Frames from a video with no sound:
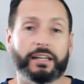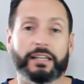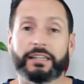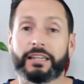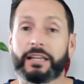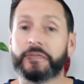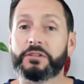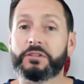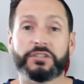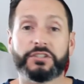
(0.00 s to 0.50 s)
And
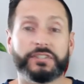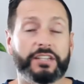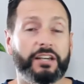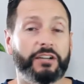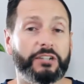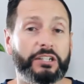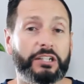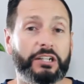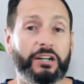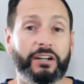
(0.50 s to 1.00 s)
let me just
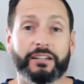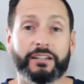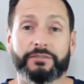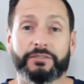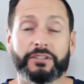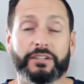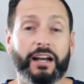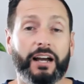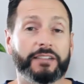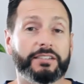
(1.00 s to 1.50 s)
tell y'all,
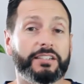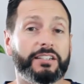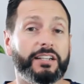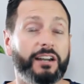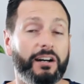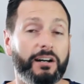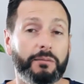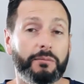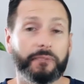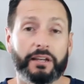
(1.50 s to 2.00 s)
if you guys
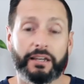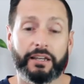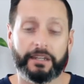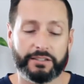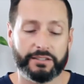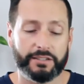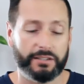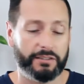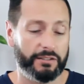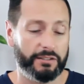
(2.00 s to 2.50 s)
come and
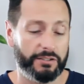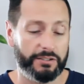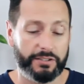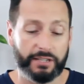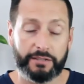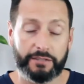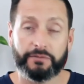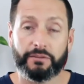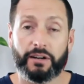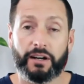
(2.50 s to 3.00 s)
it's a
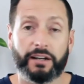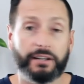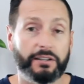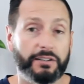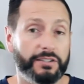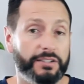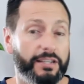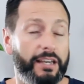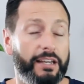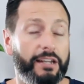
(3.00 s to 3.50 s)
Thursday, Friday,
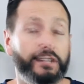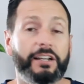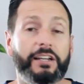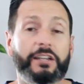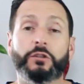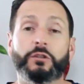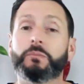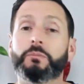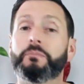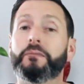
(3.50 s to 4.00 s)
or Saturday,
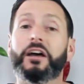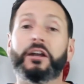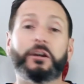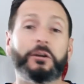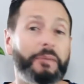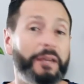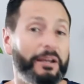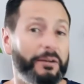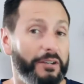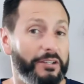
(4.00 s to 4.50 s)
you
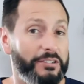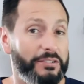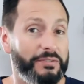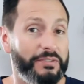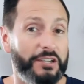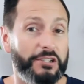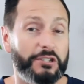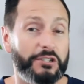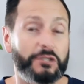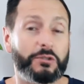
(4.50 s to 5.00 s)
better make
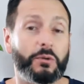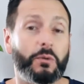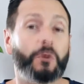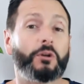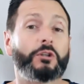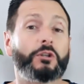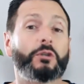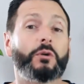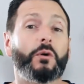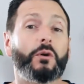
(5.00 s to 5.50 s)
reservations
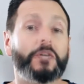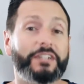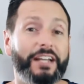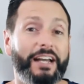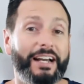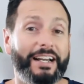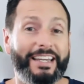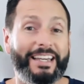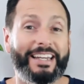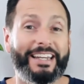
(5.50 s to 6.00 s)
or you're
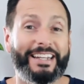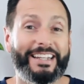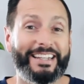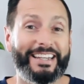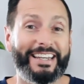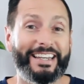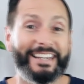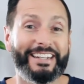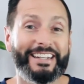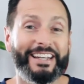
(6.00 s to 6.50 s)
not
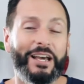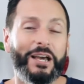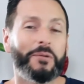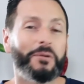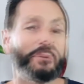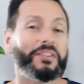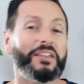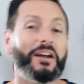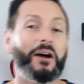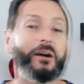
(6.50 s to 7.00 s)
getting in
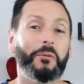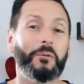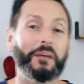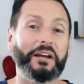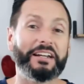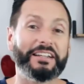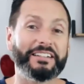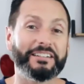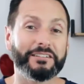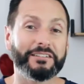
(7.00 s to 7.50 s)
without
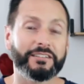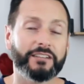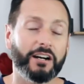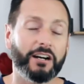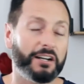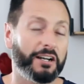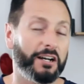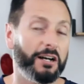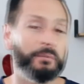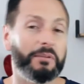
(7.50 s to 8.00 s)
waiting
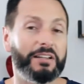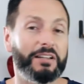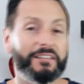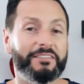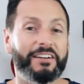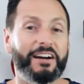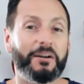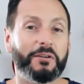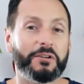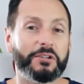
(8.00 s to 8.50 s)
a couple
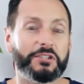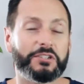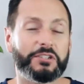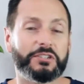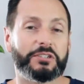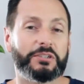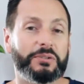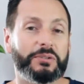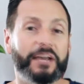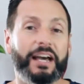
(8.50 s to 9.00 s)
of hours
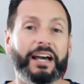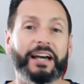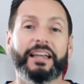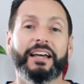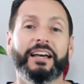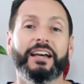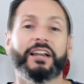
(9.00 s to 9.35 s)
to do that.